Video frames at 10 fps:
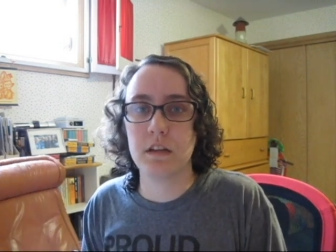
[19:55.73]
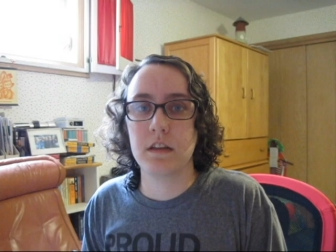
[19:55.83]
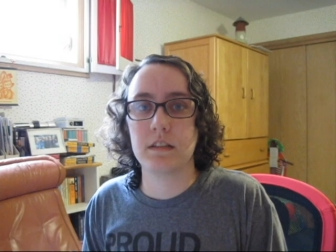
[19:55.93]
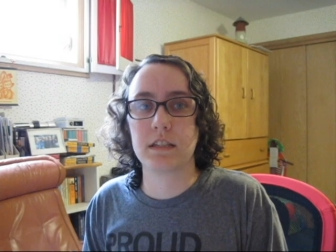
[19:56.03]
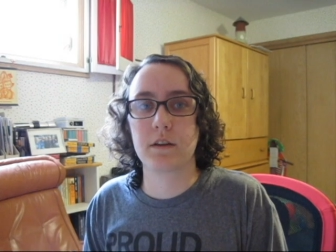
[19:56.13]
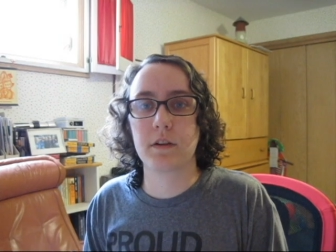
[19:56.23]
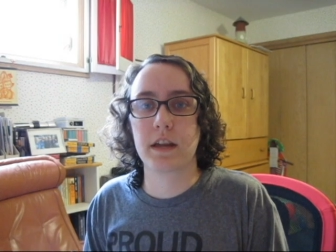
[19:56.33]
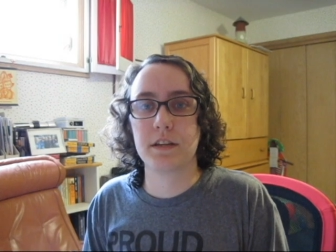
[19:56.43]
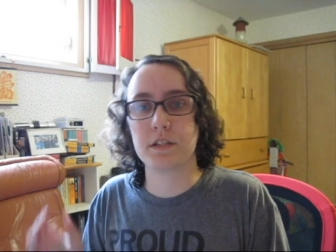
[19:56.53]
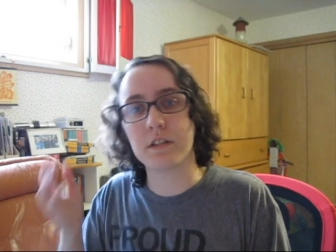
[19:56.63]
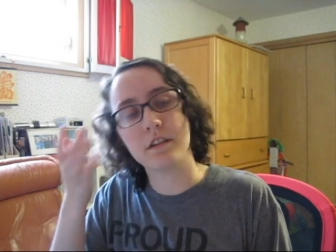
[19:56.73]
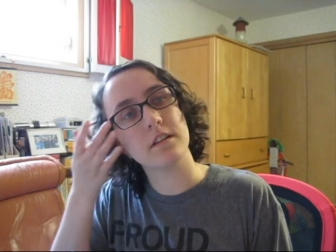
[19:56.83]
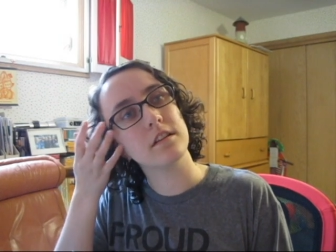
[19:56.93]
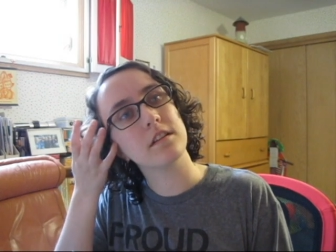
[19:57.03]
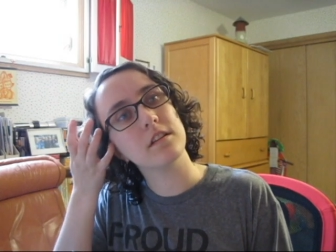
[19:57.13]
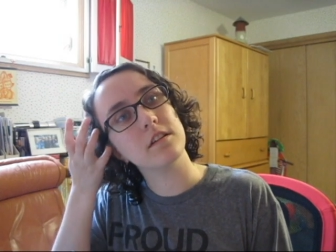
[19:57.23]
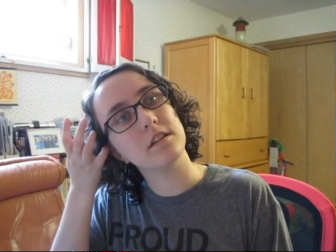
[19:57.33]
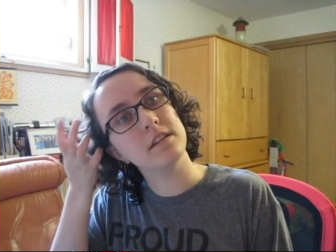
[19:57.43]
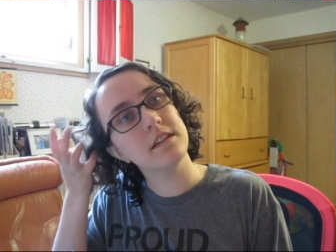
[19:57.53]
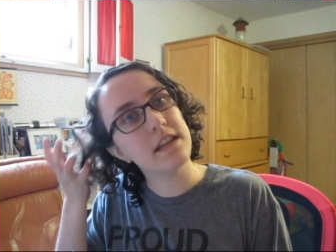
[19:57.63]
segregation
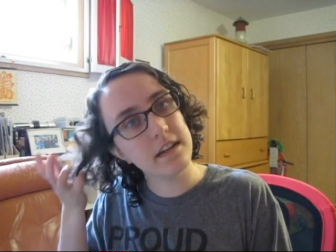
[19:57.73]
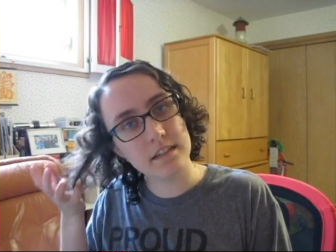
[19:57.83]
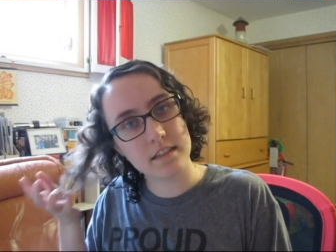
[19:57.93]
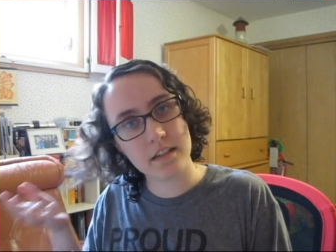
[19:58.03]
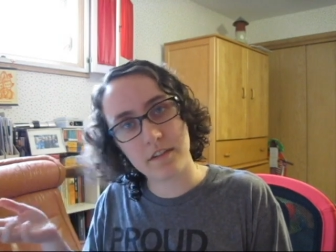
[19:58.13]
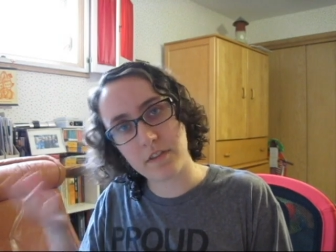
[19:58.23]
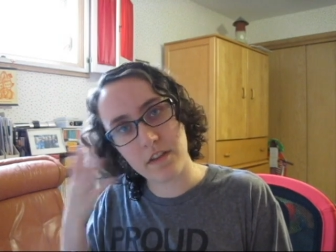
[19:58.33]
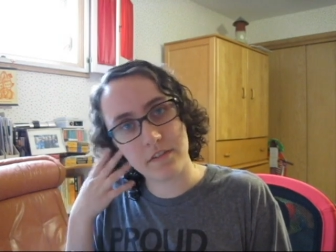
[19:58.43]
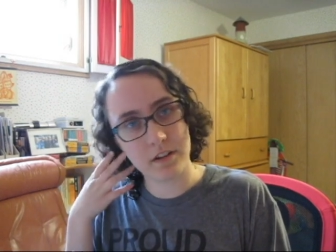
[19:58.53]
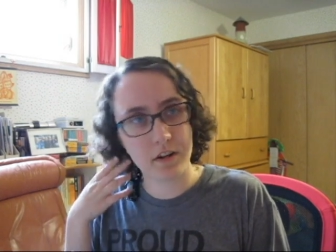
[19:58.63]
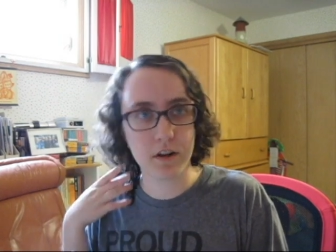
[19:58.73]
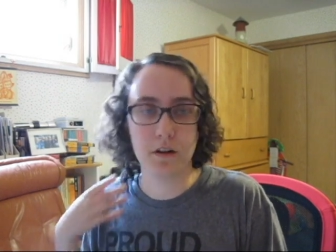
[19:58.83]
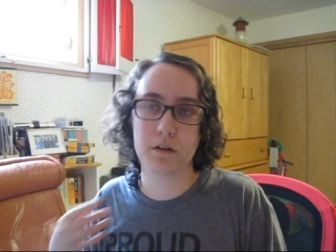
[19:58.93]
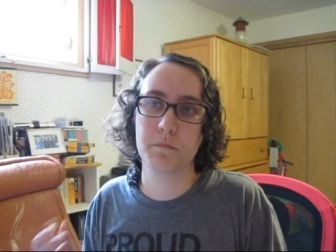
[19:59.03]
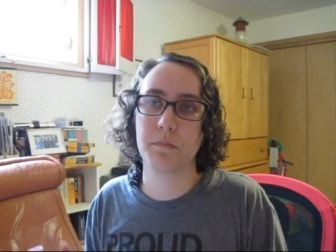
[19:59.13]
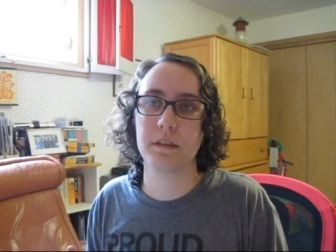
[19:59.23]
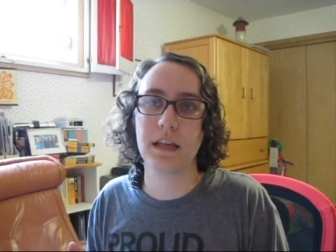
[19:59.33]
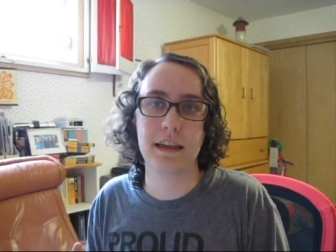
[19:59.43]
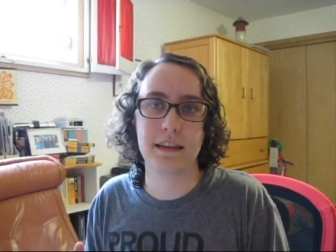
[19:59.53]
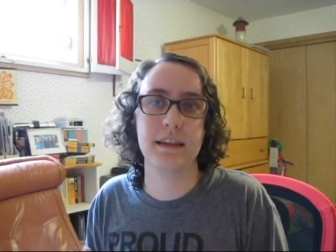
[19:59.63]
needn't have even occurred, but,
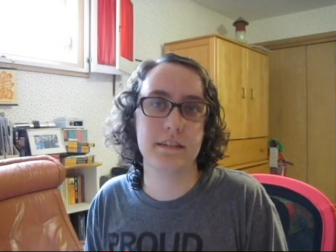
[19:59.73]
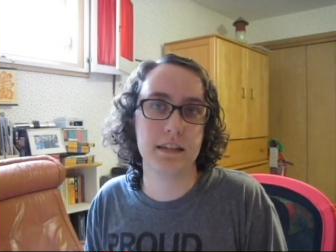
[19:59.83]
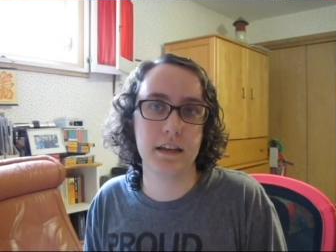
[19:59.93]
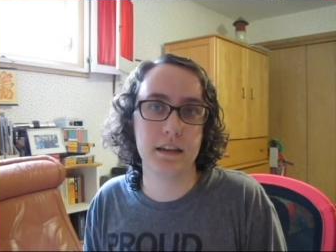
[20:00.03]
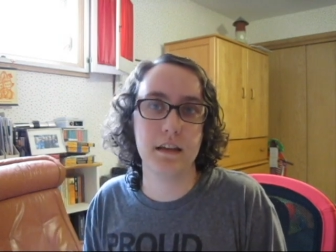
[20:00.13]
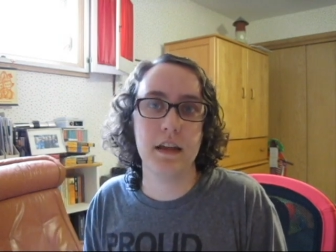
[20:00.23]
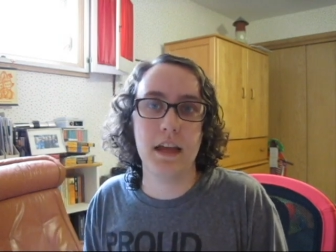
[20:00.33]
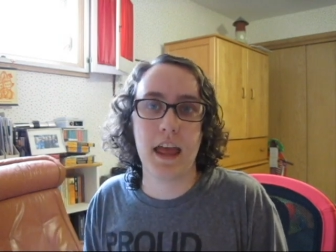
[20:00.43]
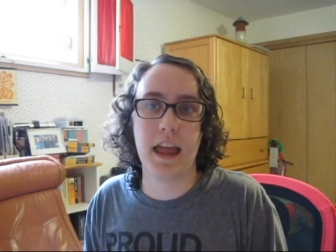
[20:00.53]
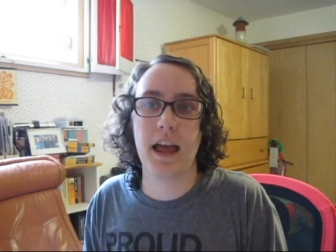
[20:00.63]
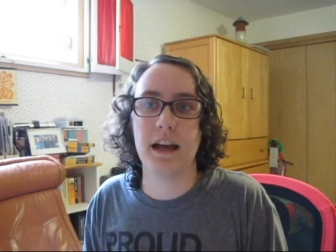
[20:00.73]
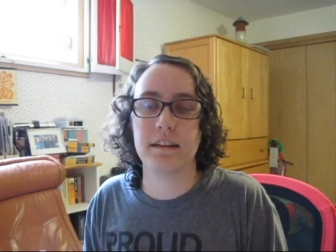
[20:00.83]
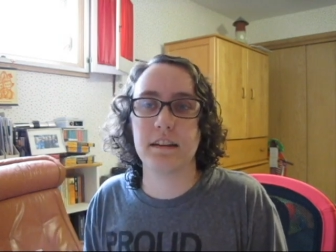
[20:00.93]
like, it did. And